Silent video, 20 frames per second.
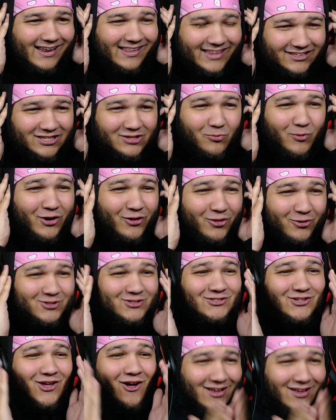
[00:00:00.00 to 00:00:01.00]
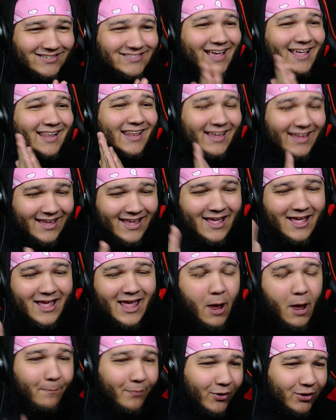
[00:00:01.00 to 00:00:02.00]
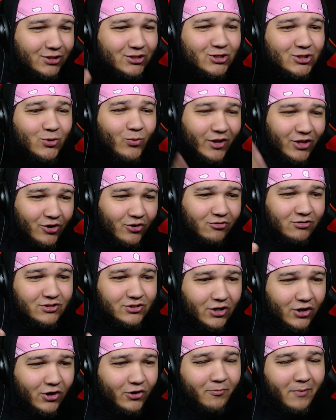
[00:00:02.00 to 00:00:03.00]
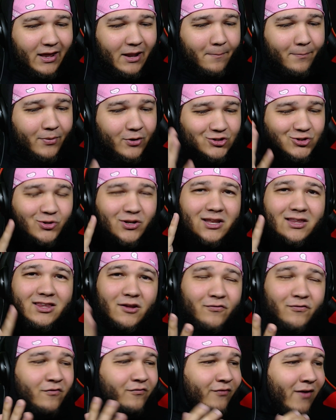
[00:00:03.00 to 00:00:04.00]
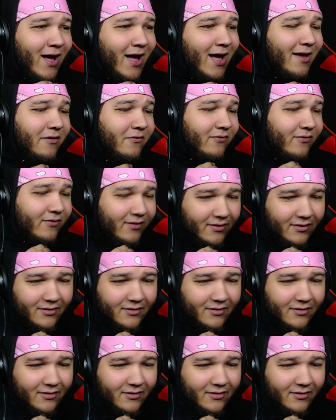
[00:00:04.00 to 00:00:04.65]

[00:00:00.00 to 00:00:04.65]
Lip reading: Like, this is one of those songs that, like, it puts you in your zone, man. It puts you in a different vibe.